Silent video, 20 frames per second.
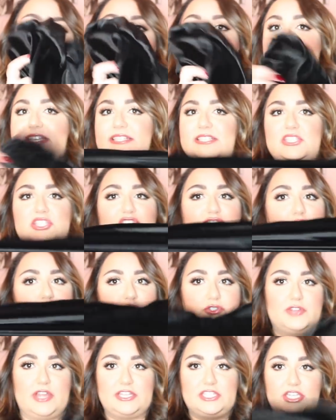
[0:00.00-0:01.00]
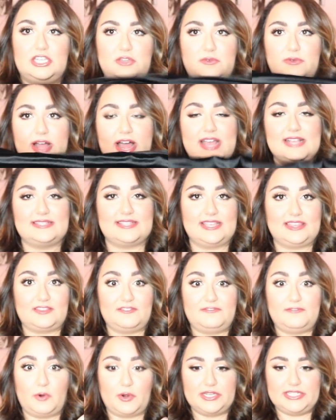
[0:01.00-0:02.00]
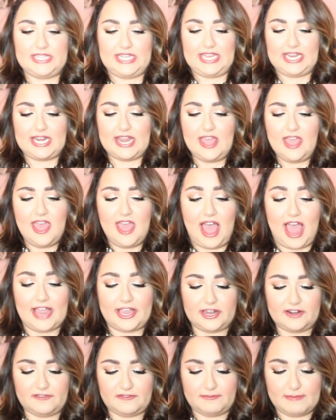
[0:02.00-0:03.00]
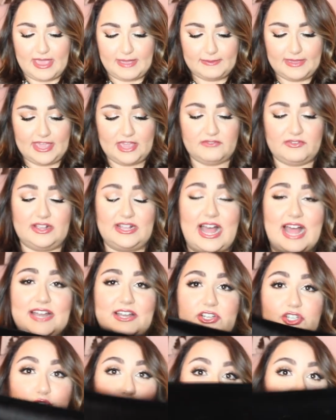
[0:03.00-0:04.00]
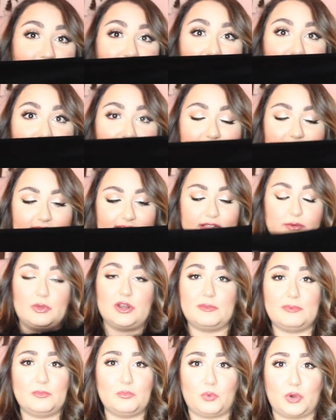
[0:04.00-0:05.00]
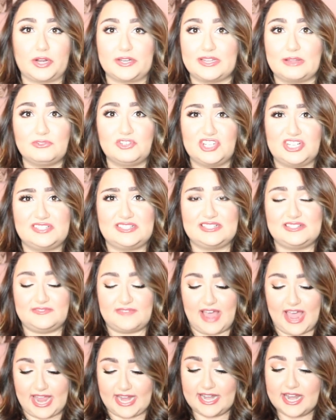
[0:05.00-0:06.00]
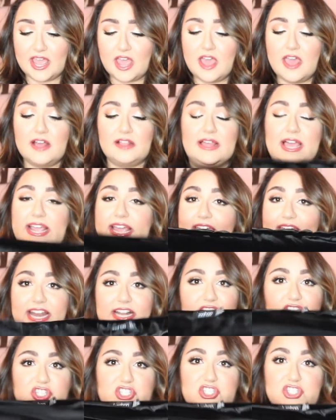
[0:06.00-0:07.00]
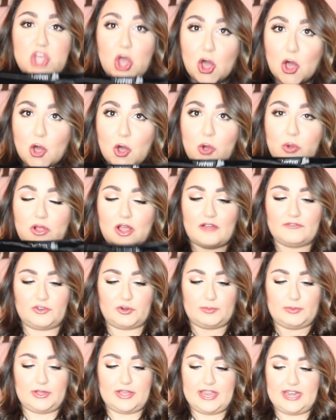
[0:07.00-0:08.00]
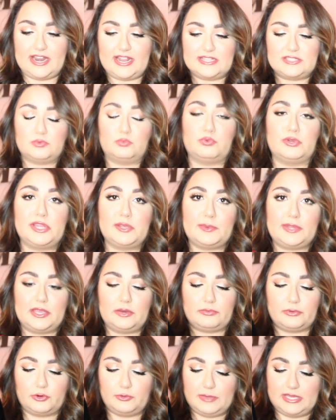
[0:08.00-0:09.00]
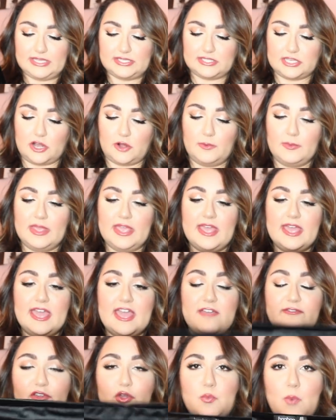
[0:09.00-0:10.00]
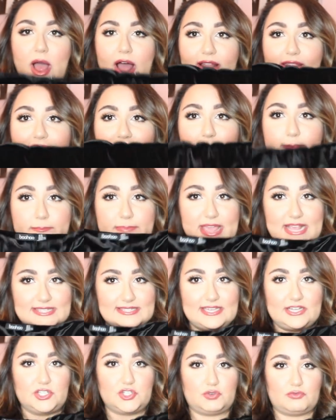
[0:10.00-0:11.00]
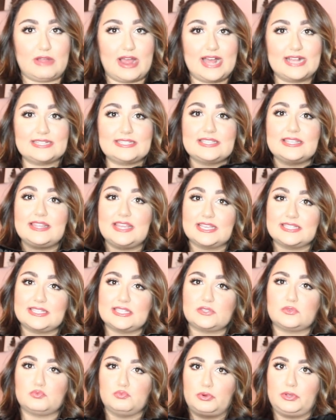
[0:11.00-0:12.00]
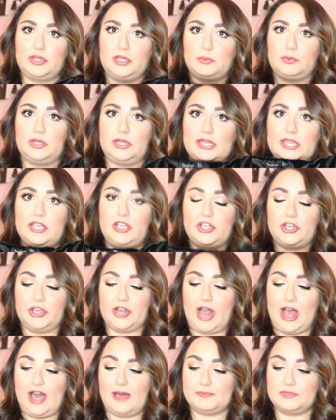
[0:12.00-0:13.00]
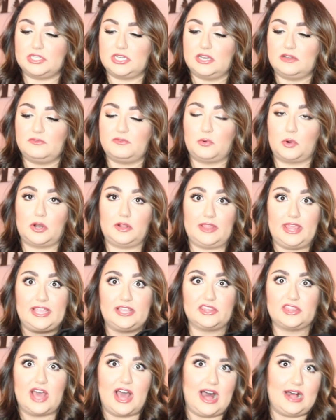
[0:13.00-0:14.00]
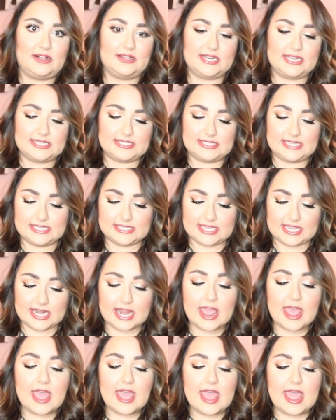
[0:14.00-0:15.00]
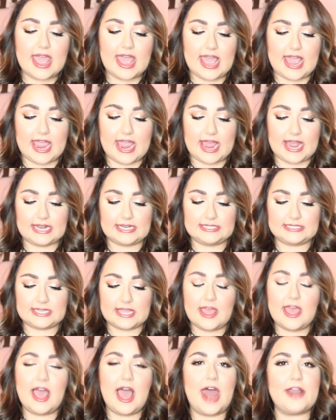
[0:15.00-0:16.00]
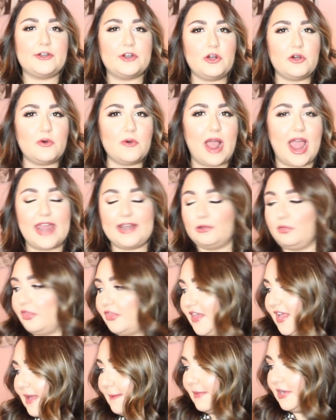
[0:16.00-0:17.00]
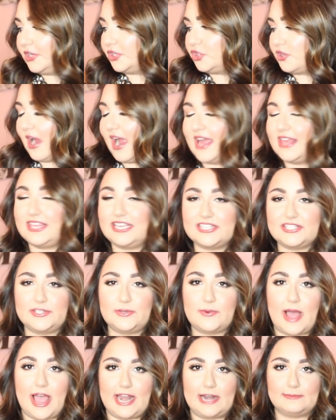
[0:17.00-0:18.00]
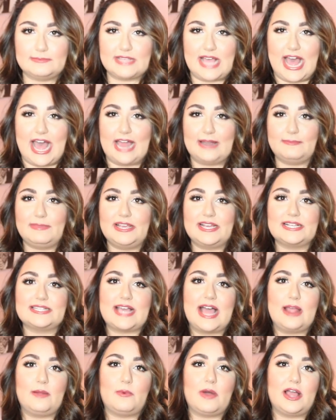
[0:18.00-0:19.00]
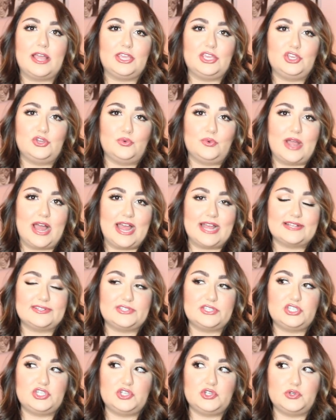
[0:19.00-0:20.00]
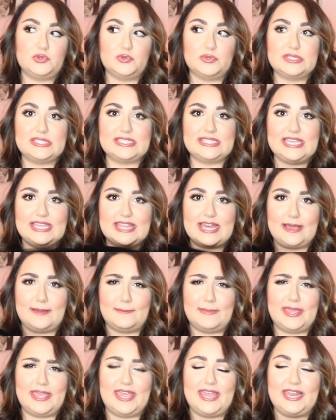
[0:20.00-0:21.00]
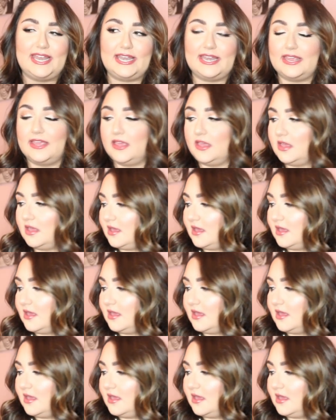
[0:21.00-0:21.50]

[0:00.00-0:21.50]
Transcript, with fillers: like, this is so stretchy, you guys. Like, the 14, I could have maybe even gotten a 12 in this, and it would have been worked out just as fine. Like, it is so comfortable, and it's really, really roomy. So if you want like a basic dress, this is really, really good option for like the holiday season. And I don't know, I don't think I'm gonna try these two items on because I want you guys to see them in